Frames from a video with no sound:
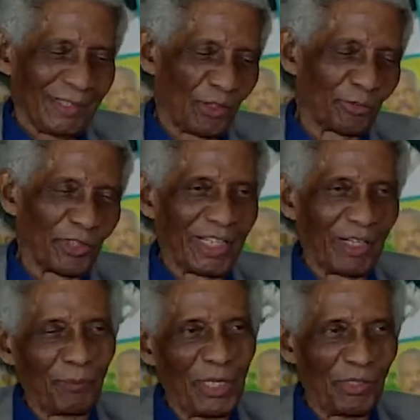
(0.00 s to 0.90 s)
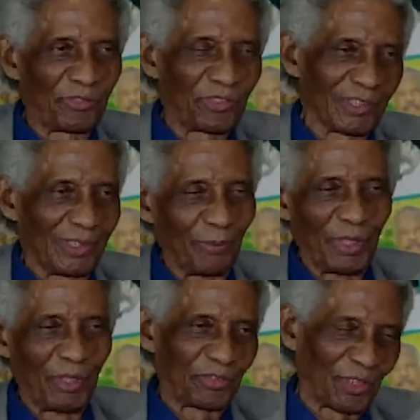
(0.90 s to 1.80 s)
That's where you have the minister
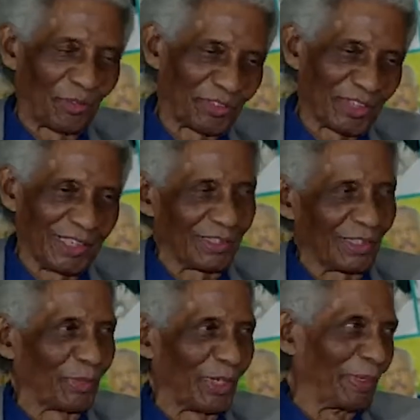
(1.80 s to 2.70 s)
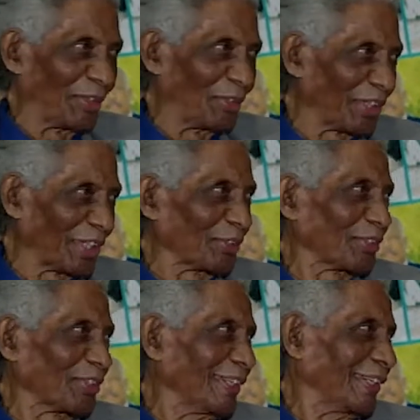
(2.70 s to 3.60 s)
of state, the permanent
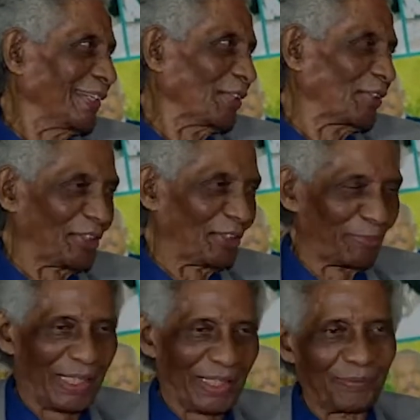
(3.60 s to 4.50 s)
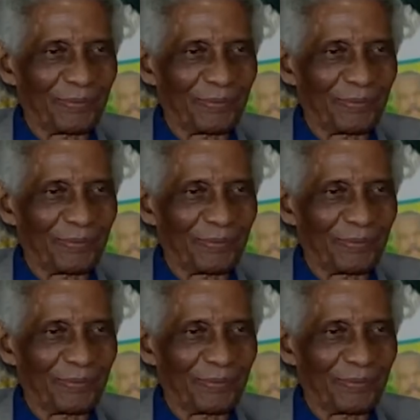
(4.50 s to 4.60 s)
secretary, the chief planner.